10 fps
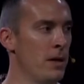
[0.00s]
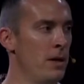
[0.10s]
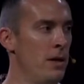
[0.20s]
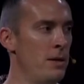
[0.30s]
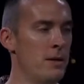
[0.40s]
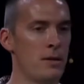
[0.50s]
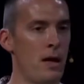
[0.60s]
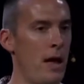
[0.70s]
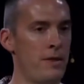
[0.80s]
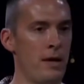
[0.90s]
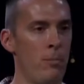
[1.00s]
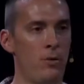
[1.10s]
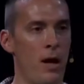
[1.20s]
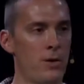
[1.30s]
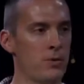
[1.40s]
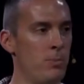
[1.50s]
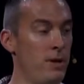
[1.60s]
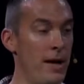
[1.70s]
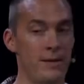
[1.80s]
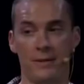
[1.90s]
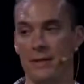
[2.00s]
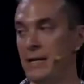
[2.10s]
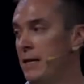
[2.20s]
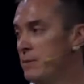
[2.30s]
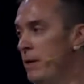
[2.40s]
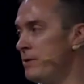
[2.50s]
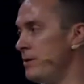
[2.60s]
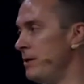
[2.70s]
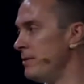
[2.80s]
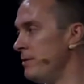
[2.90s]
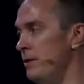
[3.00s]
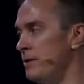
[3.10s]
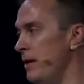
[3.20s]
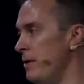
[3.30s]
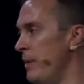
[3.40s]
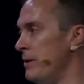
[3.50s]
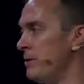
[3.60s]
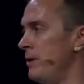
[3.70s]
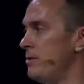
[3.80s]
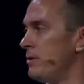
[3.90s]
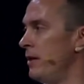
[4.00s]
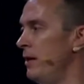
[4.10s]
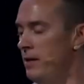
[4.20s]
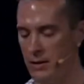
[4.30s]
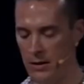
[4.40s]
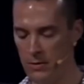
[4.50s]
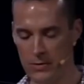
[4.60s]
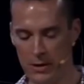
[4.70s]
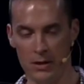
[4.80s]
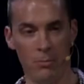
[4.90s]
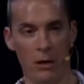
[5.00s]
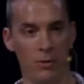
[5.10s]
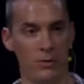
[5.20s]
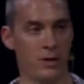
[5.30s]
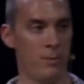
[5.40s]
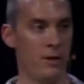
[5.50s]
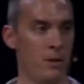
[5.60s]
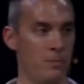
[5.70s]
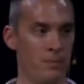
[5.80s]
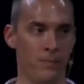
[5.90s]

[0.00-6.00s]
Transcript: And this, I think, also applies to text messages. You send your message, and you don't see the bubbles coming up.